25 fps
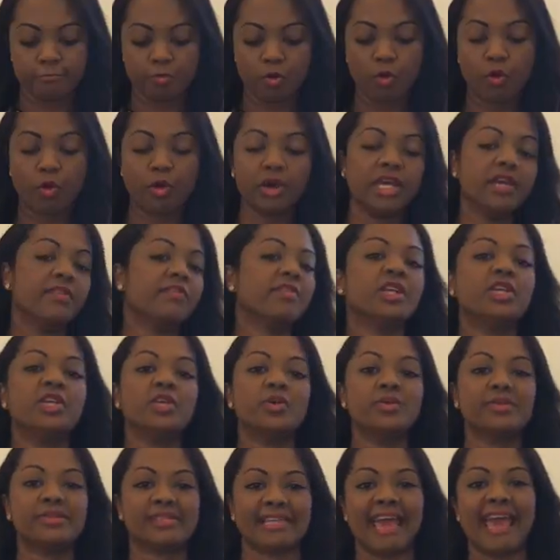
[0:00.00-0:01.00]
or even
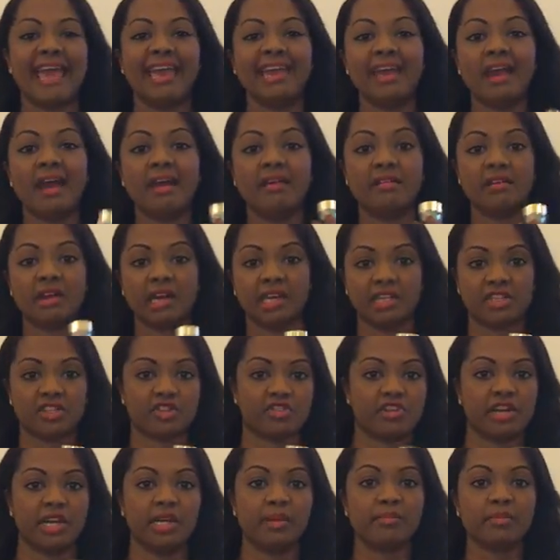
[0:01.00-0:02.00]
use a night
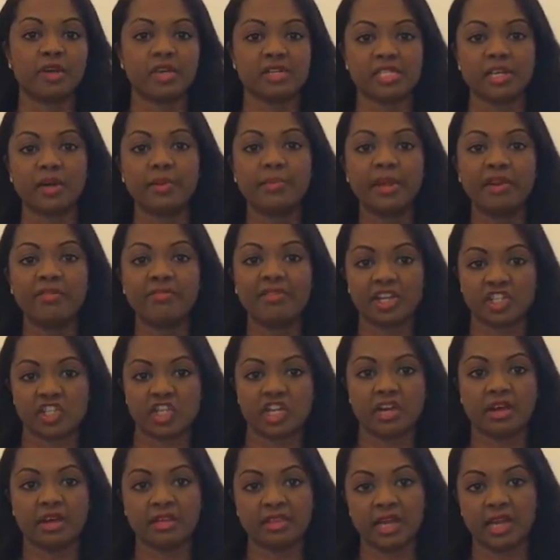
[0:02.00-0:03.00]
cream because it'll be
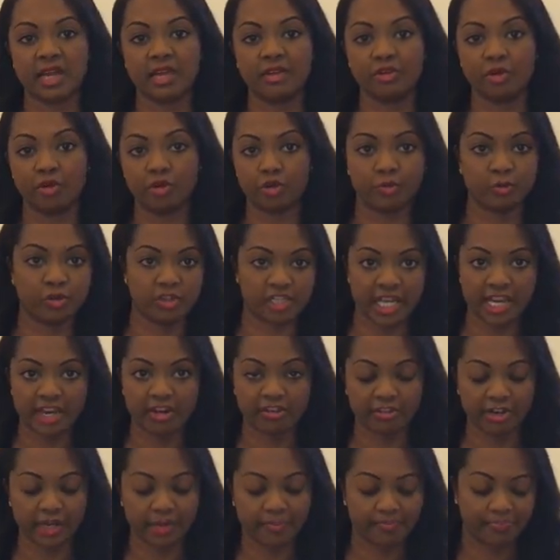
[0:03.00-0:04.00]
richer than your normal day
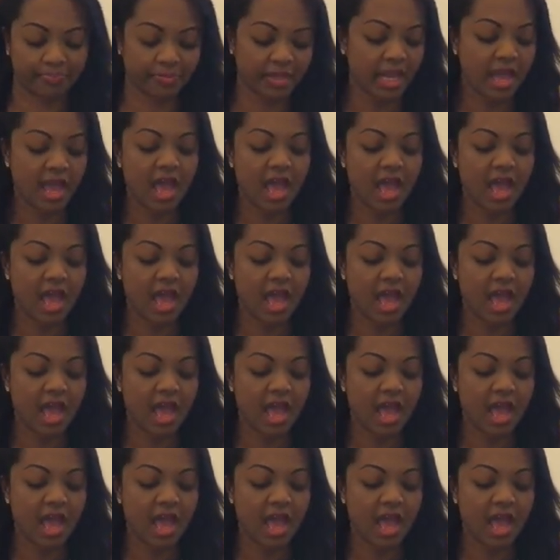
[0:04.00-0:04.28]
cream.